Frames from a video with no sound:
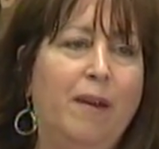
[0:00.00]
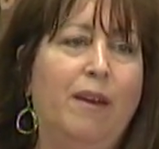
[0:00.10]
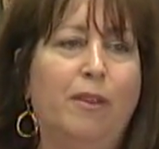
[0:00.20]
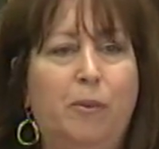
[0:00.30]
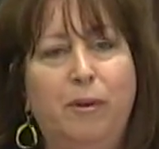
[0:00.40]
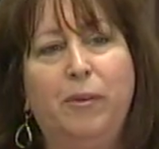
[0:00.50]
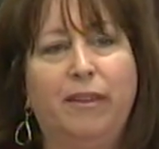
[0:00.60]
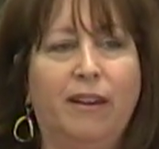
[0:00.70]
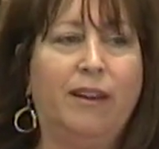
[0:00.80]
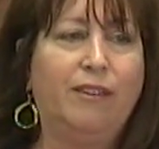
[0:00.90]
The one
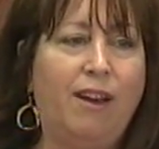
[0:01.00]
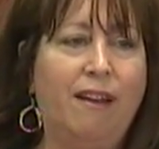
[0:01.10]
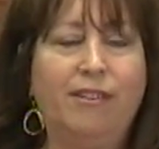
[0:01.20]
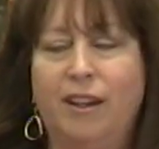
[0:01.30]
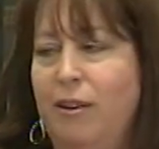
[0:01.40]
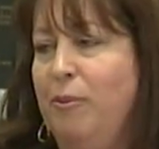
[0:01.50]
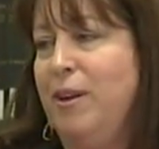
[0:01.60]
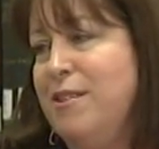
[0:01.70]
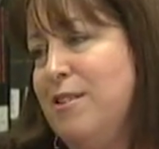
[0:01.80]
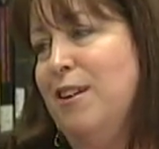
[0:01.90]
with traffic,
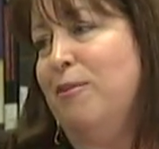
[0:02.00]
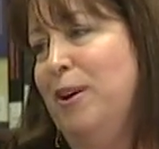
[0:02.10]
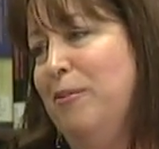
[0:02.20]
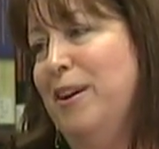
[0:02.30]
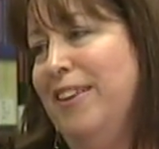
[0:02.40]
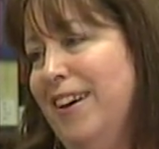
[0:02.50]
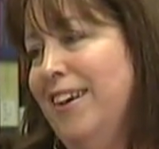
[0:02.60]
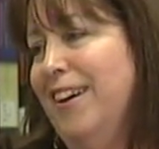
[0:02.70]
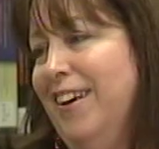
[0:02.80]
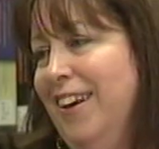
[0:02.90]
what is the one with the...
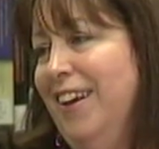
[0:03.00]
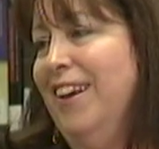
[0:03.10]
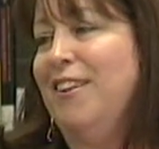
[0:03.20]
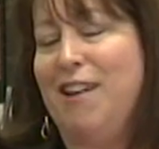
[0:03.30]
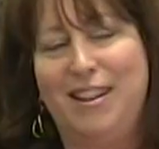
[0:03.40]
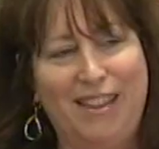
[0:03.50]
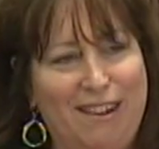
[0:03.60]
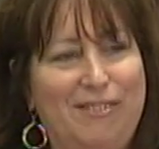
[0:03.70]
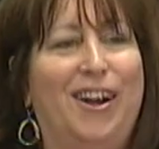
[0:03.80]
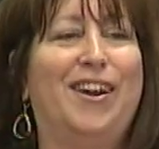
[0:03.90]
Grand
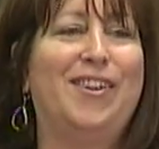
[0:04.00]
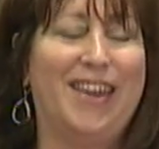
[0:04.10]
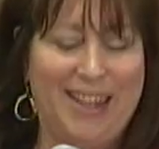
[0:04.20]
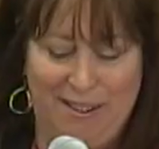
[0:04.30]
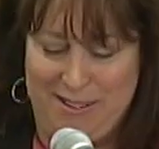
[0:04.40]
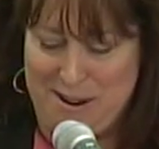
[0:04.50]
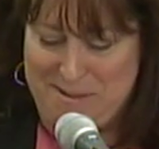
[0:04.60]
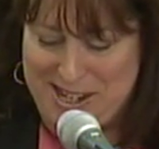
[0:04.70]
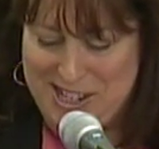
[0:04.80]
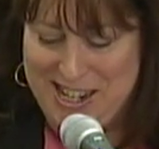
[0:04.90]
Theft Auto, thank you very
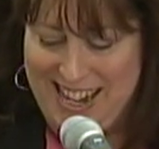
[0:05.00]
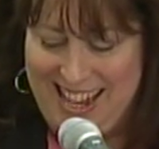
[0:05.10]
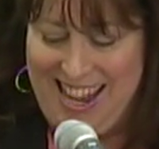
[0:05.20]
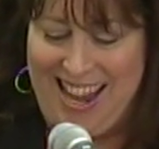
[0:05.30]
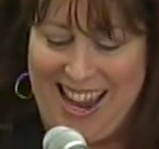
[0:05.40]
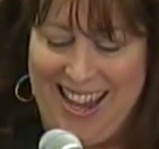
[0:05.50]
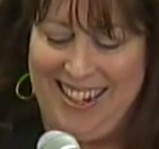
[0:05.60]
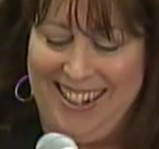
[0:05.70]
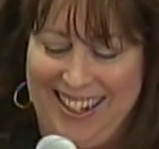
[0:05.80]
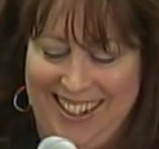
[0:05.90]
much.
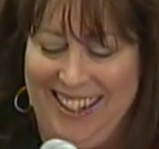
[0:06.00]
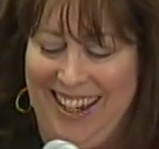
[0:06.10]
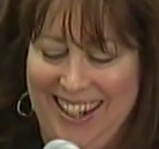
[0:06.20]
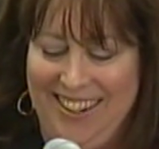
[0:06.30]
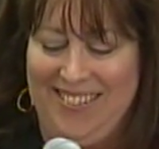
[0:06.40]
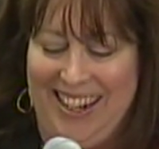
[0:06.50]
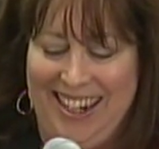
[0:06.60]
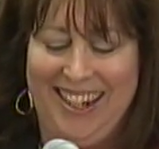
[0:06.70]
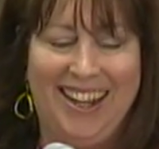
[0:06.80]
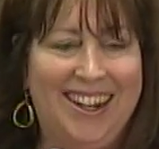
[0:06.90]
And
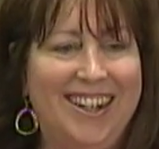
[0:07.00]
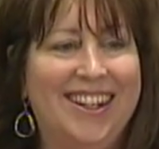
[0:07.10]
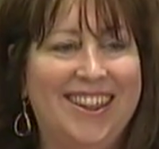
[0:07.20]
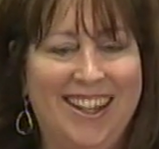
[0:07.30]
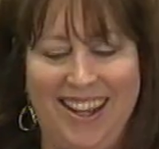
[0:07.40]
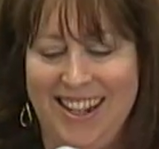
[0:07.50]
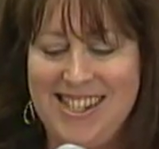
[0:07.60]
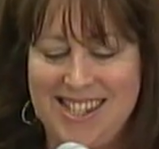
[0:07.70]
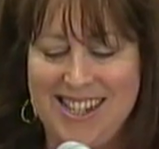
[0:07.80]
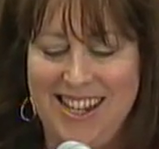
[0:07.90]
anyway,
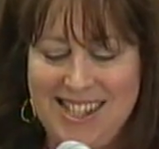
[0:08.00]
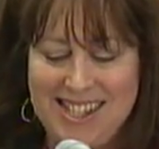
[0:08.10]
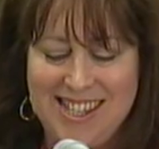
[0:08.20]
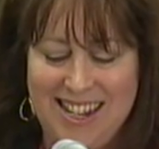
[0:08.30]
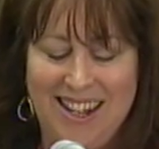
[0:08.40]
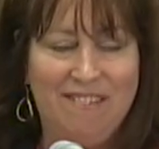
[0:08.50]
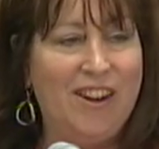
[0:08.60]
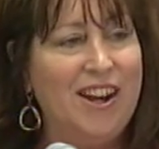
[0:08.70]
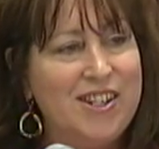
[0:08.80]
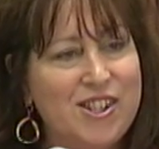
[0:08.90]
it's
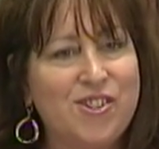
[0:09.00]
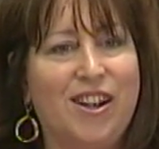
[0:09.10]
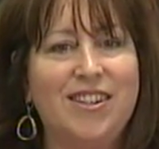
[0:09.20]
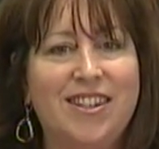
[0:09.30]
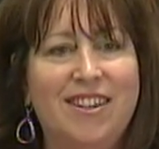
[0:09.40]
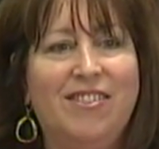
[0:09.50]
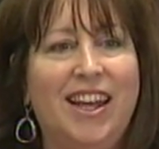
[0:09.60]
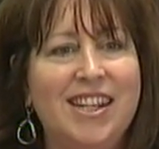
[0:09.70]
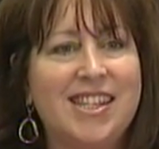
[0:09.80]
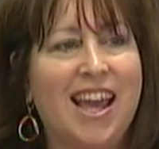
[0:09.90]
very destructive,
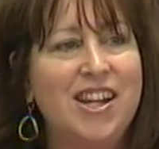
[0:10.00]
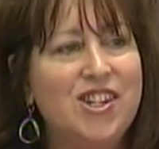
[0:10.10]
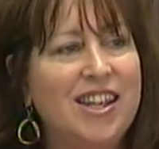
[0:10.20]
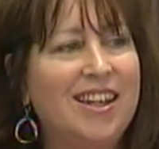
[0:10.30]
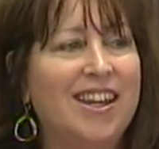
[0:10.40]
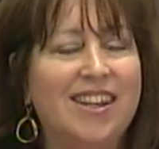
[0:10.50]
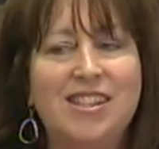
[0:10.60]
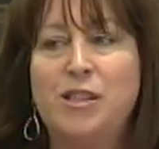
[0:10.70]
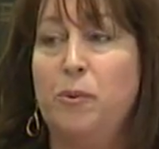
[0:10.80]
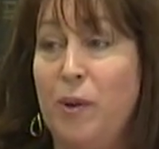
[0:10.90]
and it's catching
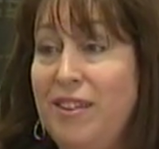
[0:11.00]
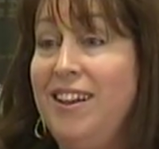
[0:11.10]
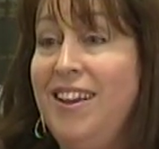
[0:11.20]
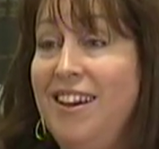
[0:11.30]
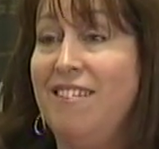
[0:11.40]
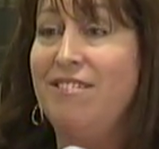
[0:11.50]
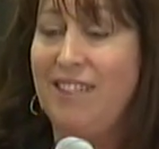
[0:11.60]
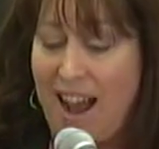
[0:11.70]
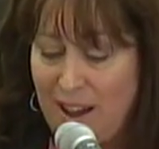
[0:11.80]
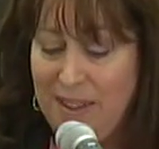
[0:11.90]
kids where they live,
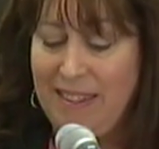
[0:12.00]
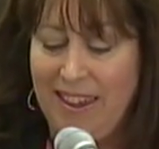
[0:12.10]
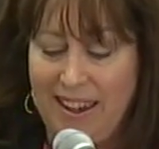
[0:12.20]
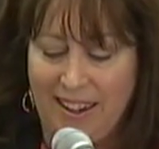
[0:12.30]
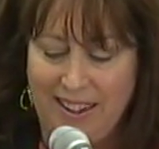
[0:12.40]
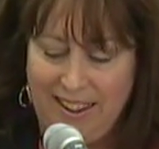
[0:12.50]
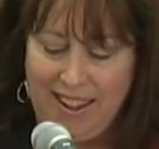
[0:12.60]
how they think.